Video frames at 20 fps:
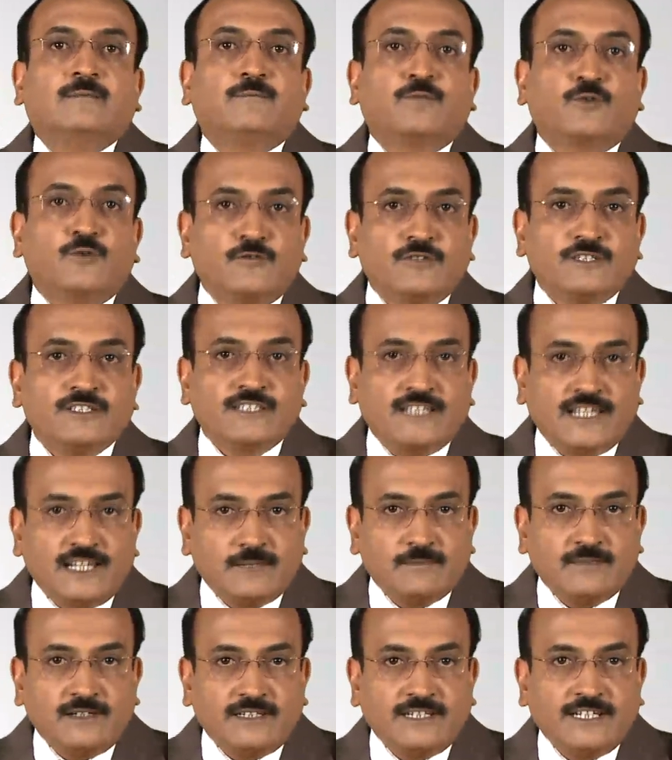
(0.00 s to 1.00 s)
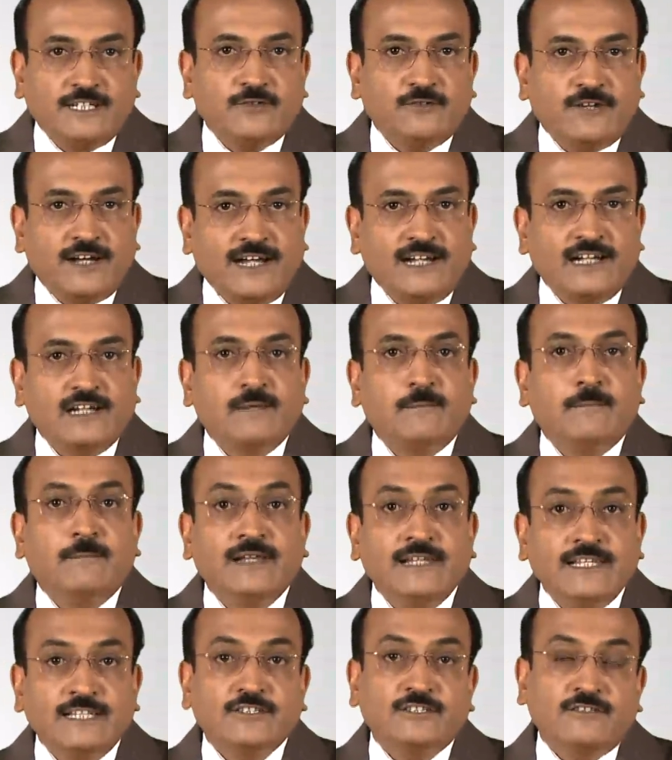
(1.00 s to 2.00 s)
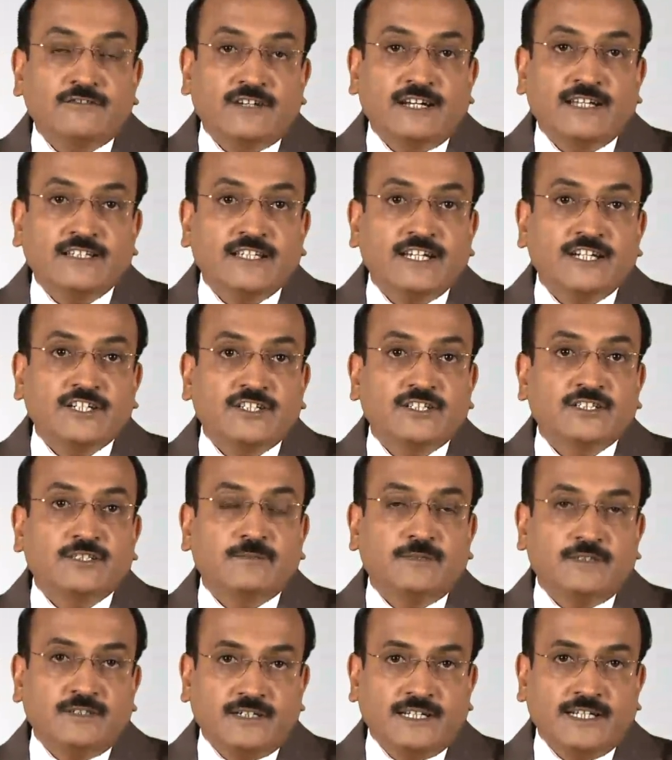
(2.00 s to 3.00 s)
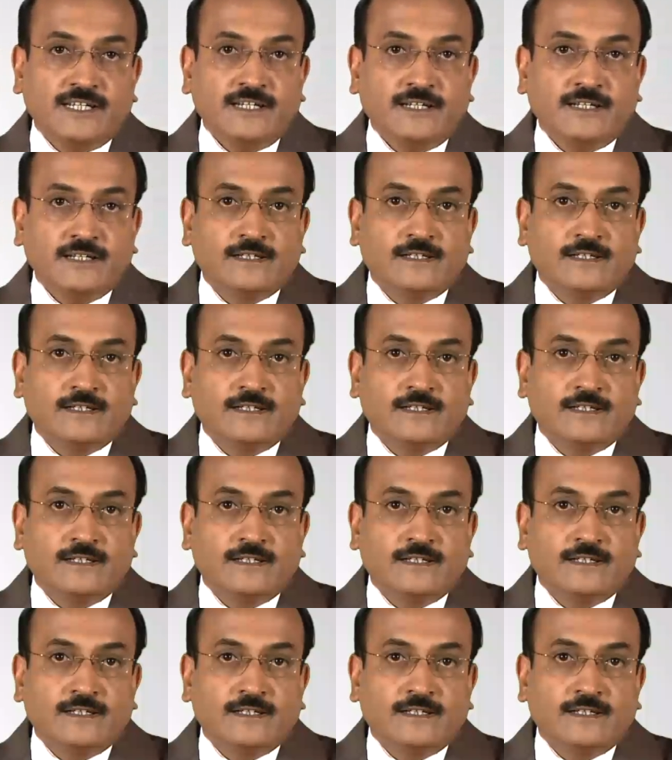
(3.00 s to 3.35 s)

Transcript: proven scalability to handle millions of transactions per day,